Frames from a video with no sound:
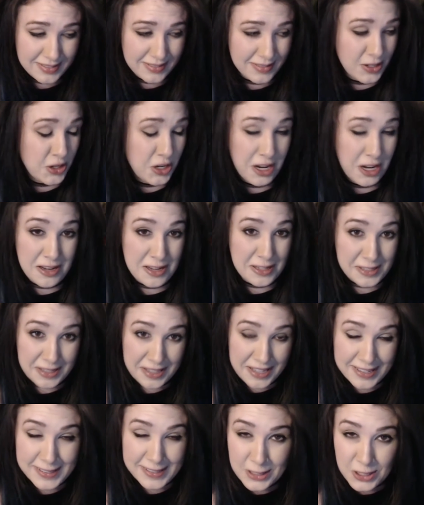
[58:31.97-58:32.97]

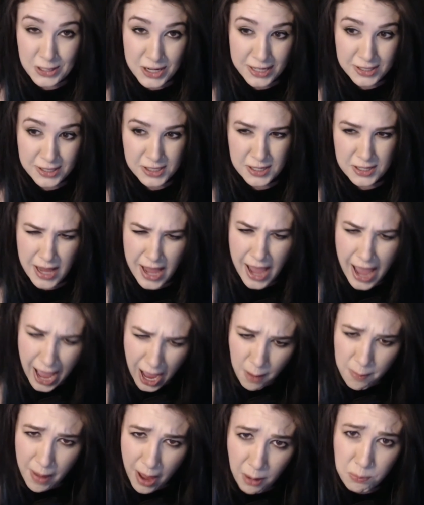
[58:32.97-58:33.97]
geniusly suggested, how
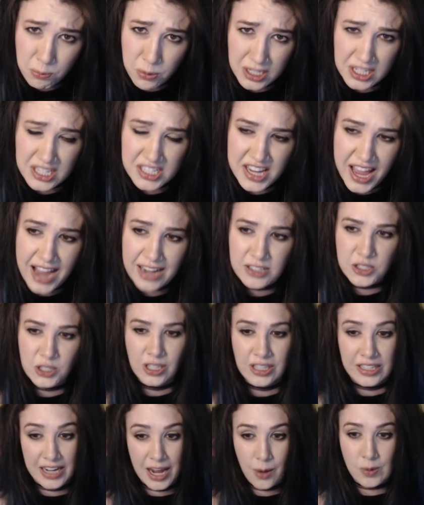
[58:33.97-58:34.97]
about Brennadactyl?
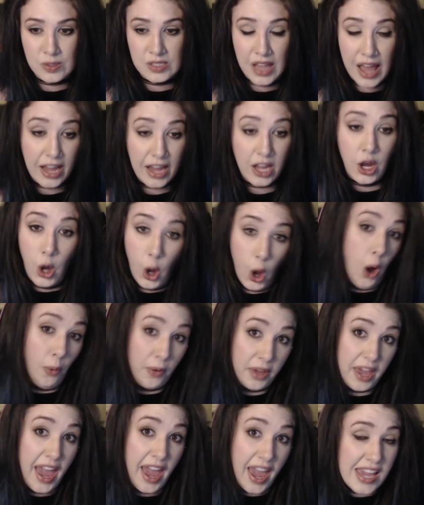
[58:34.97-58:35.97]
And I was like,
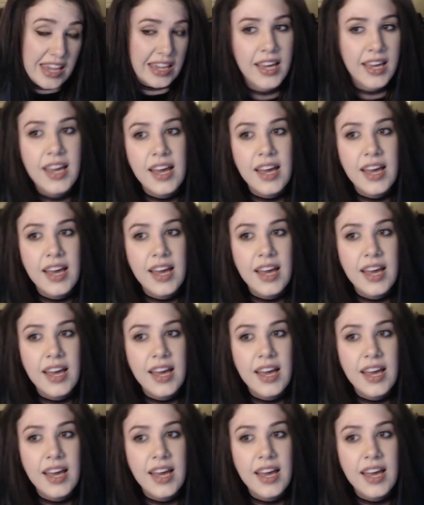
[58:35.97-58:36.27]
okay.